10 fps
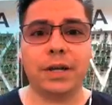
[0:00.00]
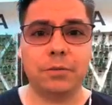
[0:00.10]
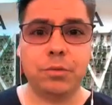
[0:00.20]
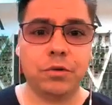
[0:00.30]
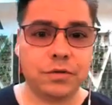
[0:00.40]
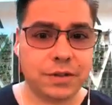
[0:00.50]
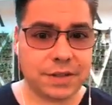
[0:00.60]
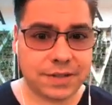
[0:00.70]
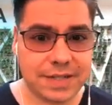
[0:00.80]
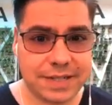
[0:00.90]
you moved to the
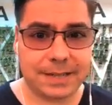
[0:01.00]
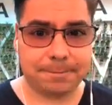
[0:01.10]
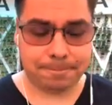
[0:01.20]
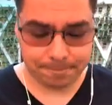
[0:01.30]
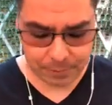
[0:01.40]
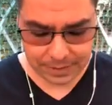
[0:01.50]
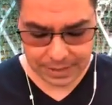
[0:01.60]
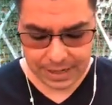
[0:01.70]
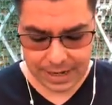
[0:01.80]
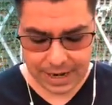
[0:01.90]
city
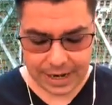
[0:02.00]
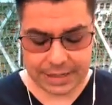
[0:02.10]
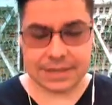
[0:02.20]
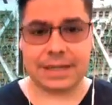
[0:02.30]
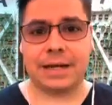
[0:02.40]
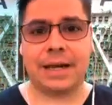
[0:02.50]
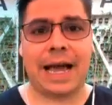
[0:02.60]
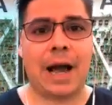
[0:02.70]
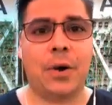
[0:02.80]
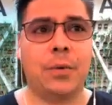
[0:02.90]
and
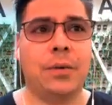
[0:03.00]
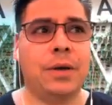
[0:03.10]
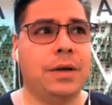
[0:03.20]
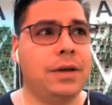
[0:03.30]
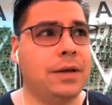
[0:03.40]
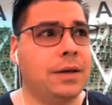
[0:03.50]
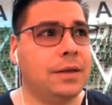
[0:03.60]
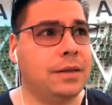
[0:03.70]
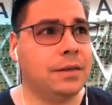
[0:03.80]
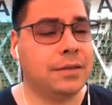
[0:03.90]
how
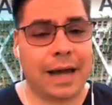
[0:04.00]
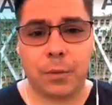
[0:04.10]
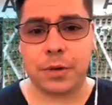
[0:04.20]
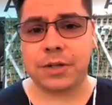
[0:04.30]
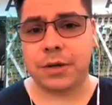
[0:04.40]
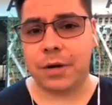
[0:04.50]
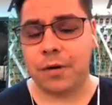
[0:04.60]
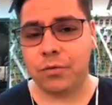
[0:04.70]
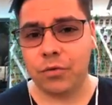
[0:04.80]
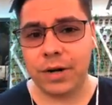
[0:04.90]
that was a
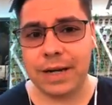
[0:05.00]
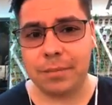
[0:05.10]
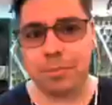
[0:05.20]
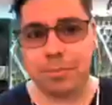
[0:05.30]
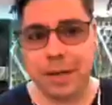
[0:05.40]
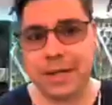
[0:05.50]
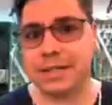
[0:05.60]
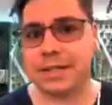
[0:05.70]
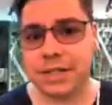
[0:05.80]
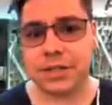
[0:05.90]
really big
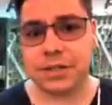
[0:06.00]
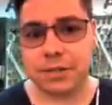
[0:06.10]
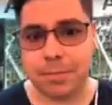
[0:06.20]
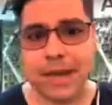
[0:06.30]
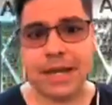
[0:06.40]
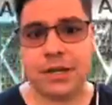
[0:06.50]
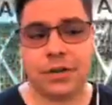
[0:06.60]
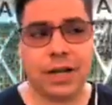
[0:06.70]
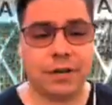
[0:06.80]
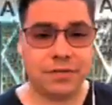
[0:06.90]
decision to make in your
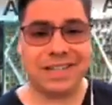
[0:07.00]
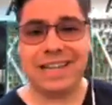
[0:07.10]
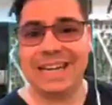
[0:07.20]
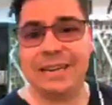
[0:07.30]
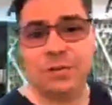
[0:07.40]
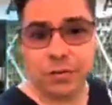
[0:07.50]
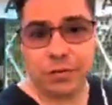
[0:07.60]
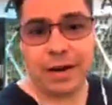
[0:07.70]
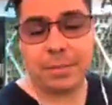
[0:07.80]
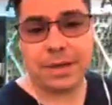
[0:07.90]
life, to leave your
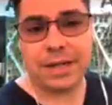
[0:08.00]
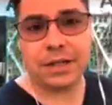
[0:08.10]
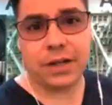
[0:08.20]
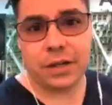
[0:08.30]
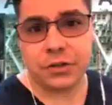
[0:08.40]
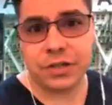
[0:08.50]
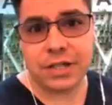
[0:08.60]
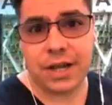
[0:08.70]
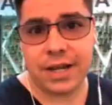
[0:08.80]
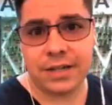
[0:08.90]
family in the
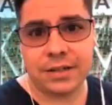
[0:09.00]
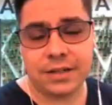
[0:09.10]
countryside,